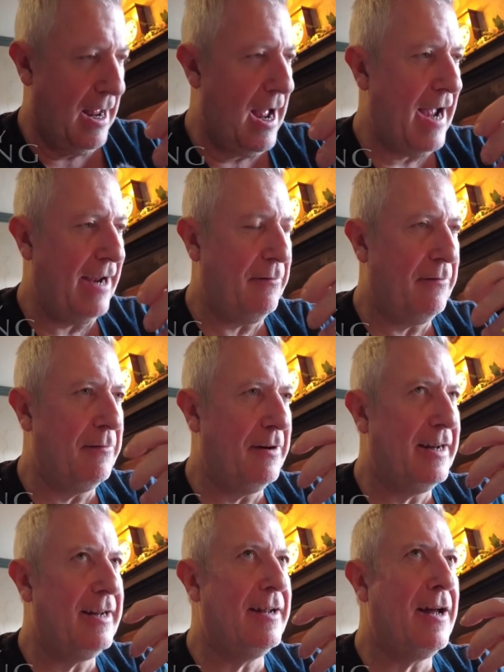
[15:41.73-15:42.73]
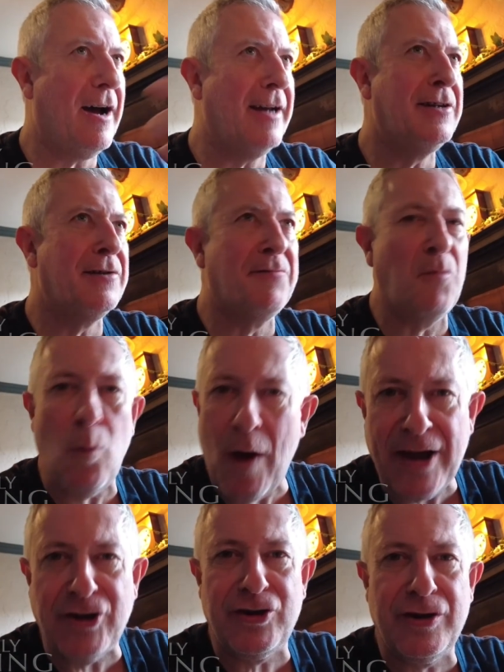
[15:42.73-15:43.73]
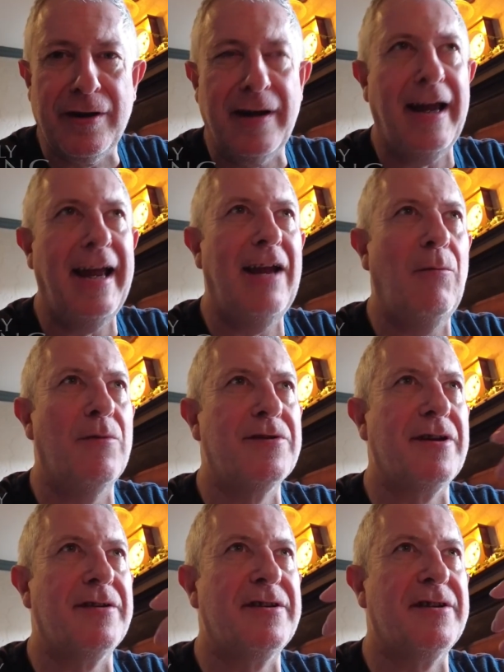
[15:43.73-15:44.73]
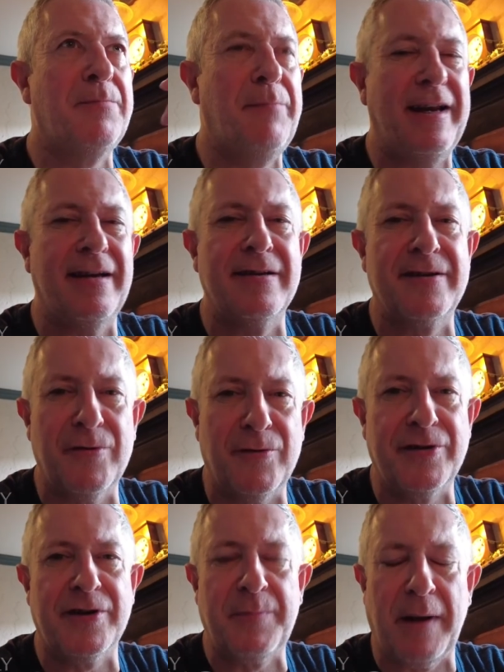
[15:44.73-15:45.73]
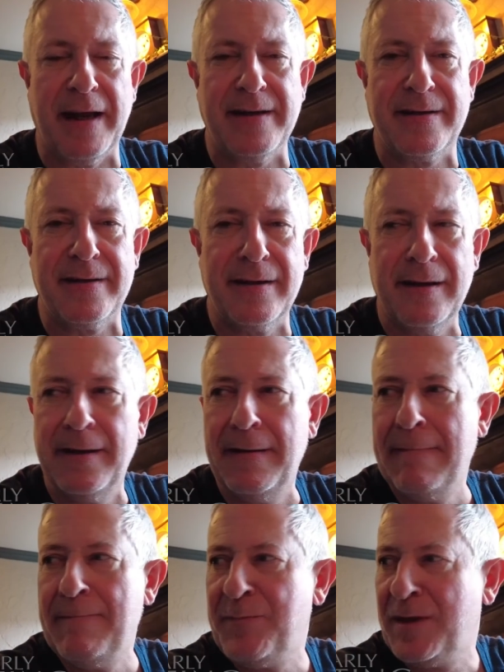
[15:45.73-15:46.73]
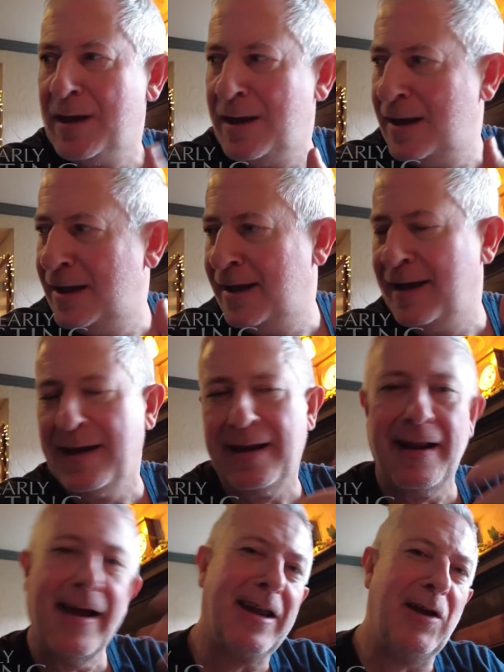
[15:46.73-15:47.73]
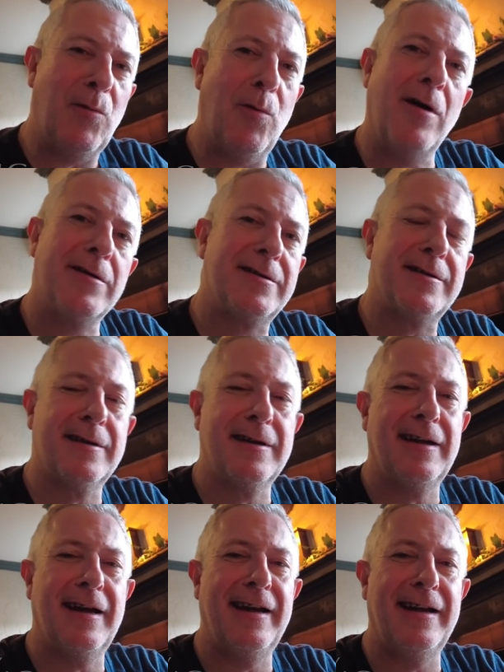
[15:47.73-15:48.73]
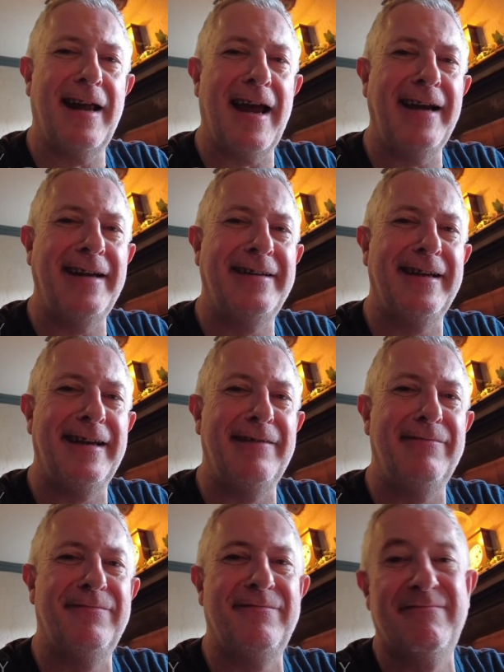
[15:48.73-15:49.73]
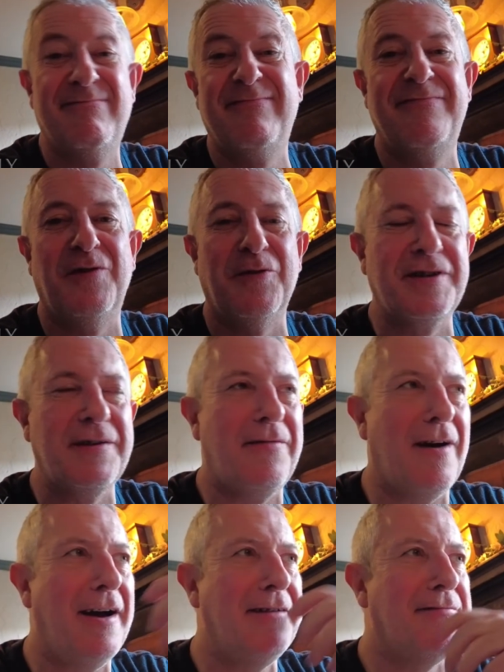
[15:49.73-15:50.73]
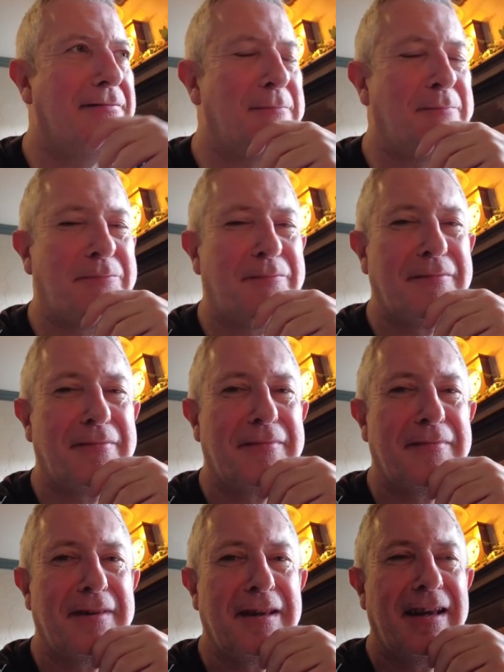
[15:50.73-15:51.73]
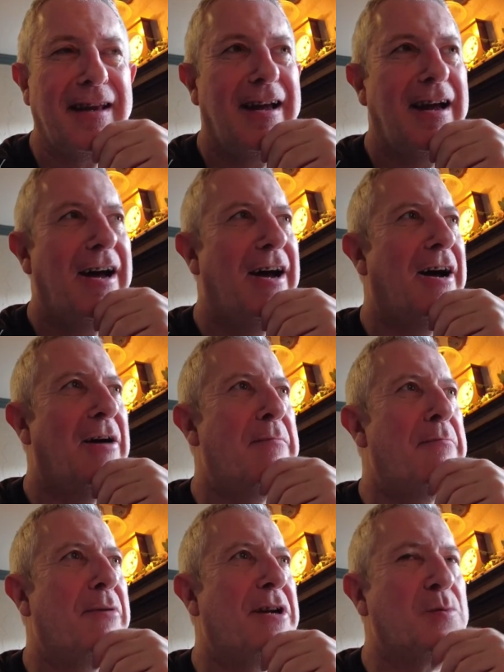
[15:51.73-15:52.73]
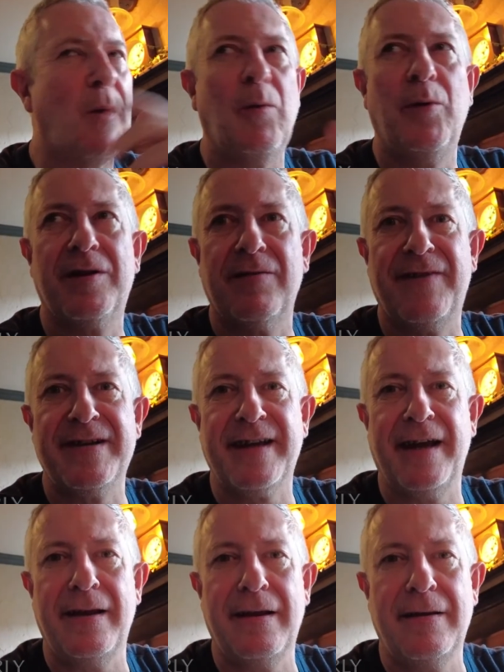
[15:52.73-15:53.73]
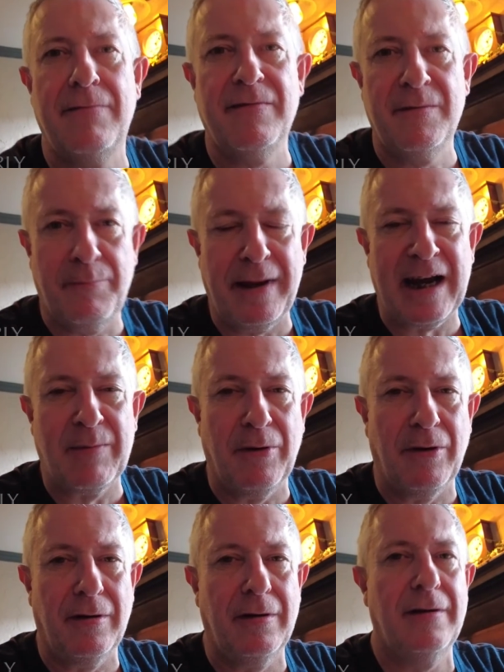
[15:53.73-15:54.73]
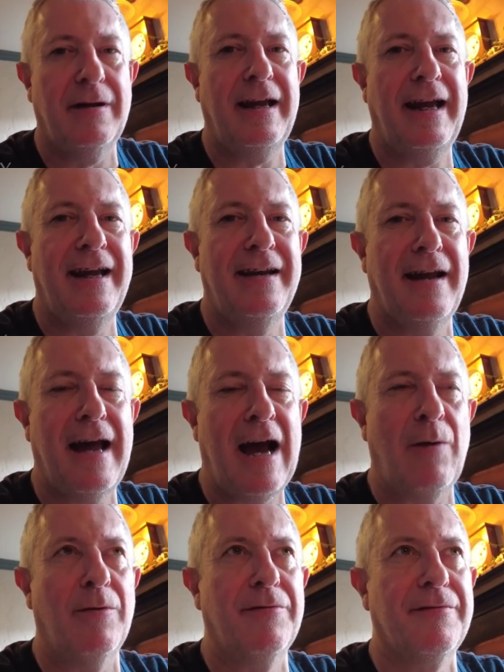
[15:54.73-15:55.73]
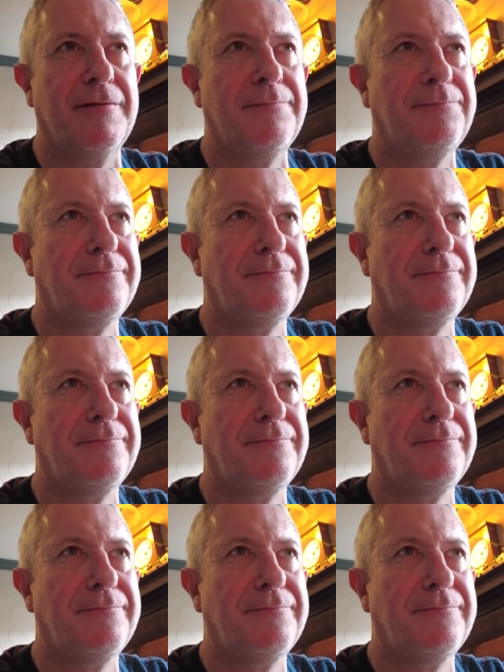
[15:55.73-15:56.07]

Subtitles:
I kind of wish it was a spit and sawdust place like it was in 1845. But it's well worth a visit. Black Bull in Haworth.